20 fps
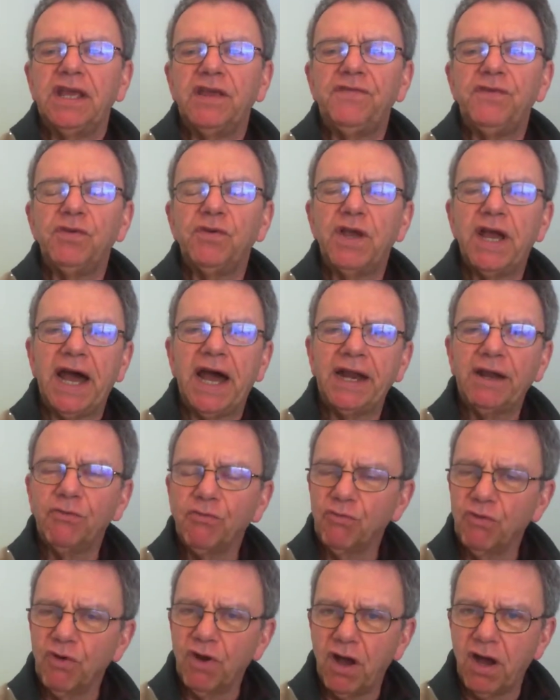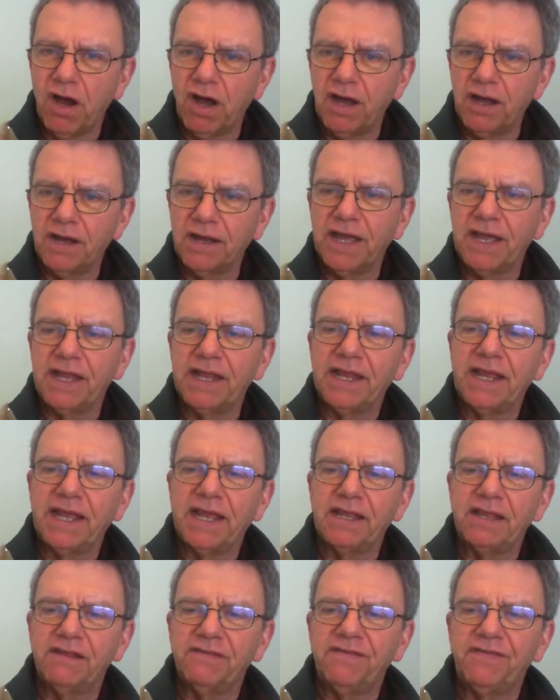If you got it wrong and
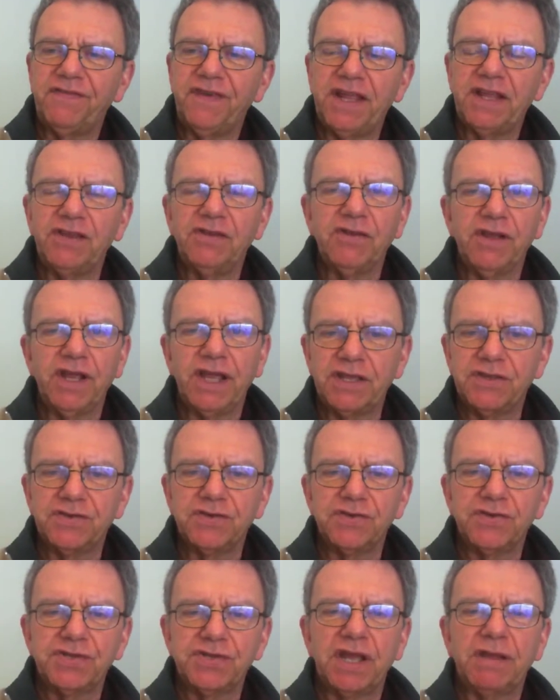can defend your answer,